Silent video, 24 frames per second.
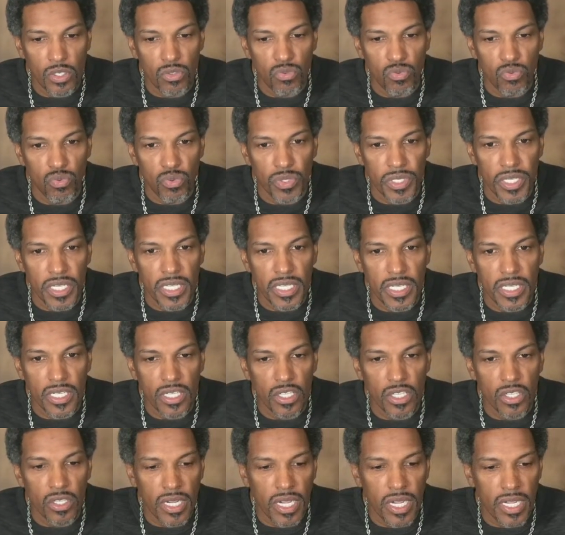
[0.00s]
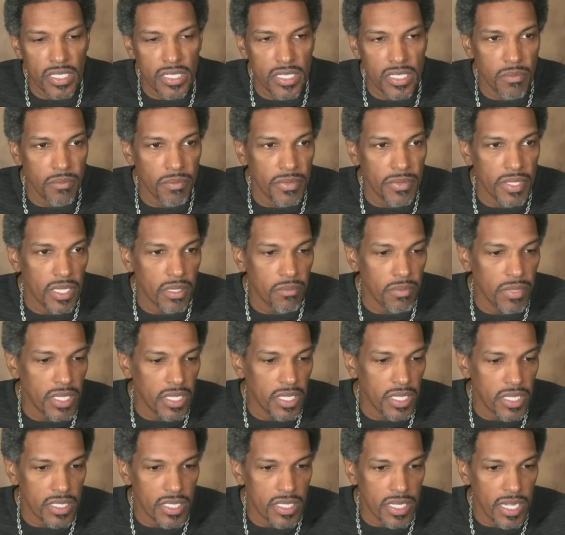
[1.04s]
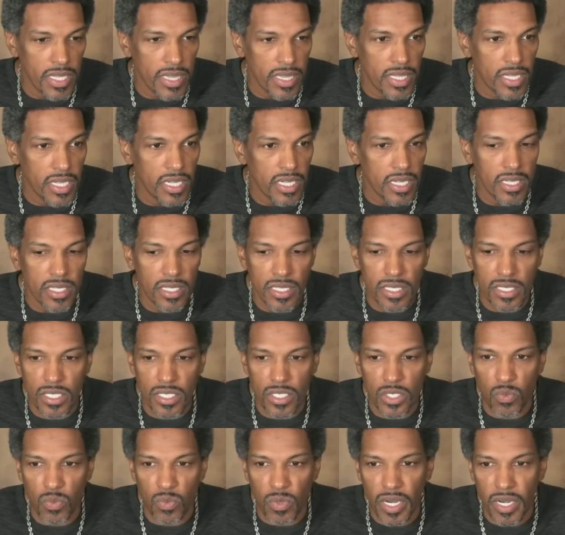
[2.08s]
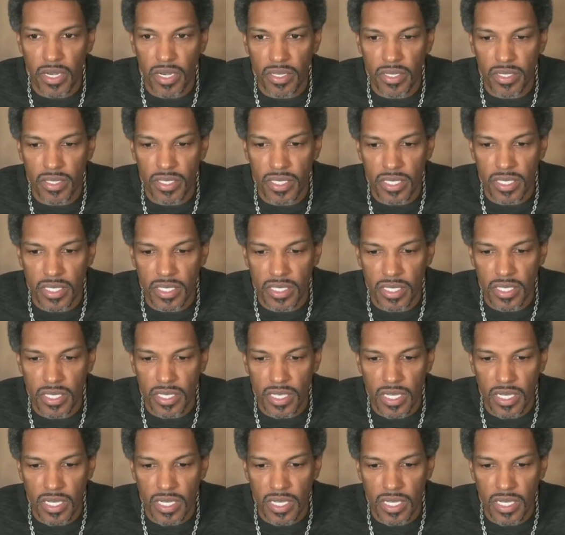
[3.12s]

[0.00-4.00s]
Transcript: really look at something, because I think this is where the